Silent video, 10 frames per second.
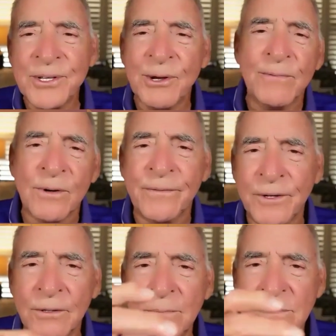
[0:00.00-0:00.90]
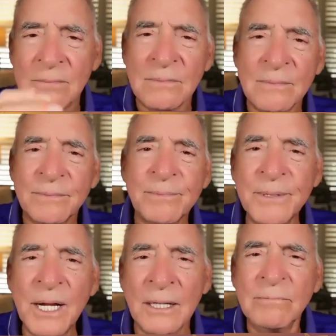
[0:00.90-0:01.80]
over a few,
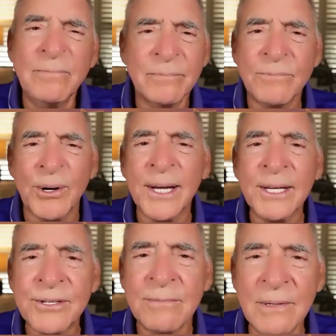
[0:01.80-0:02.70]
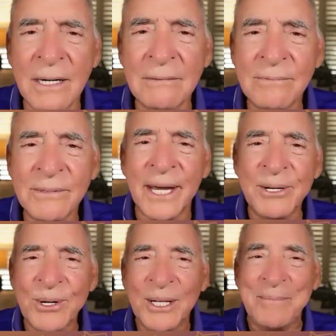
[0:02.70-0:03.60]
drinks,
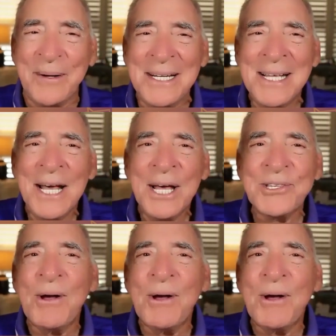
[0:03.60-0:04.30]
occasionally. But so